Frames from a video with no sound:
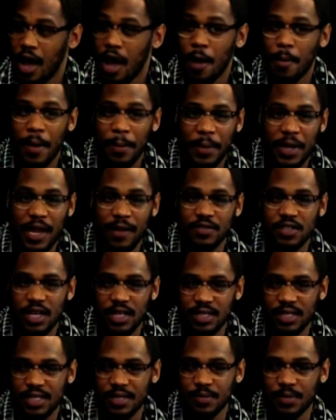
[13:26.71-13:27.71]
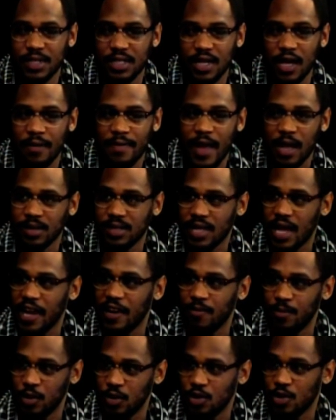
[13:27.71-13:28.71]
um, I mean, I've done some stuff
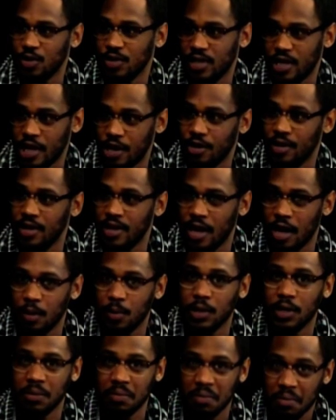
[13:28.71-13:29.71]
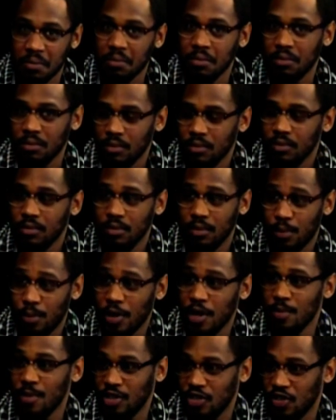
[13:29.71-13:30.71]
outside of musicals here and there, but
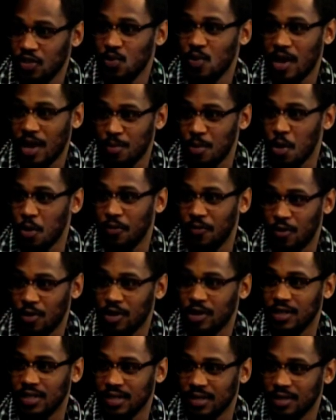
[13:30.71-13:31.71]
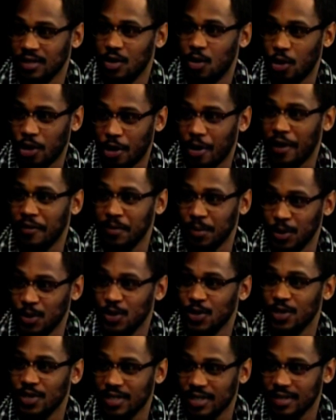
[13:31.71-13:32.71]
pretty much that's what I'm known for is okay. choreographing
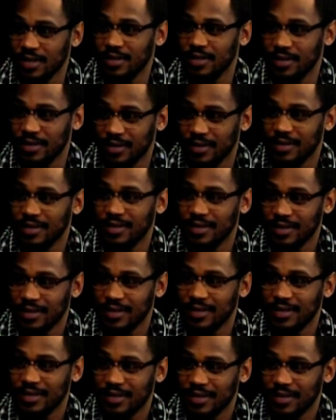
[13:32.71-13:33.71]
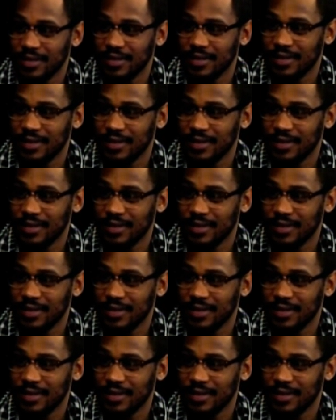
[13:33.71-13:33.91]
musicals. Okay. But I